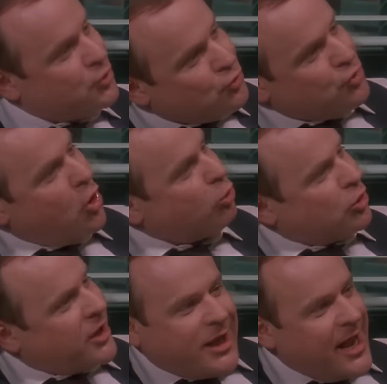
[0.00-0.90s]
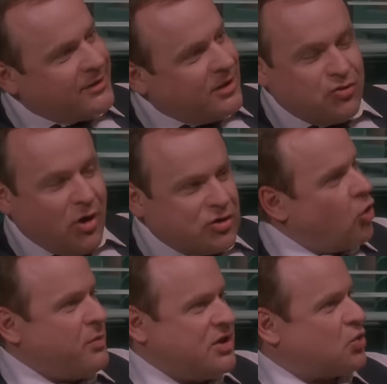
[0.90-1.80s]
Now, you know looking and acting
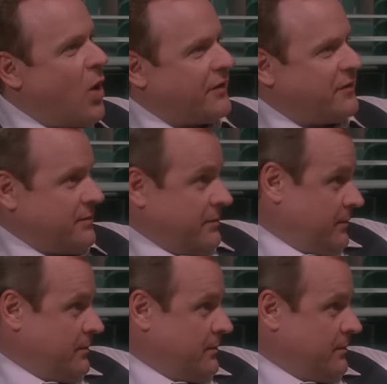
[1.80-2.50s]
drunk don't mean squat.